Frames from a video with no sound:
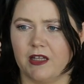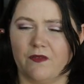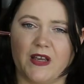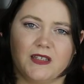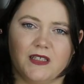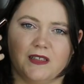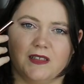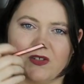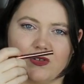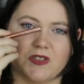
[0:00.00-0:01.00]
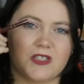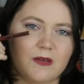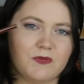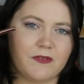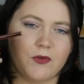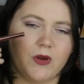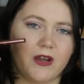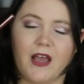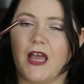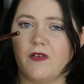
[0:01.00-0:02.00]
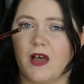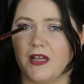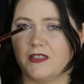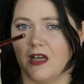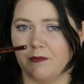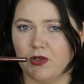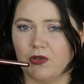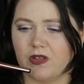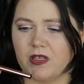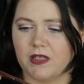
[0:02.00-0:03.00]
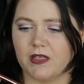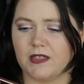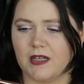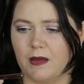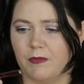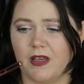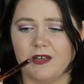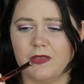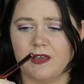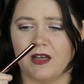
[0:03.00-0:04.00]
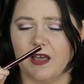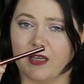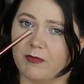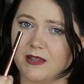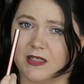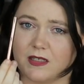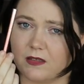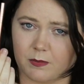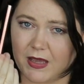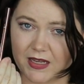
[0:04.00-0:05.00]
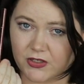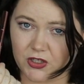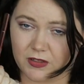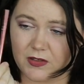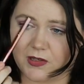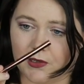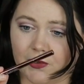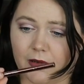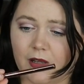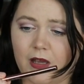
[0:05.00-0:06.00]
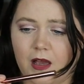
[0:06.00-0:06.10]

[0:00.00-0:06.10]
and the fact that it sort of skips everywhere, I have a hard time using it. The only thing I like about this is the packaging. So,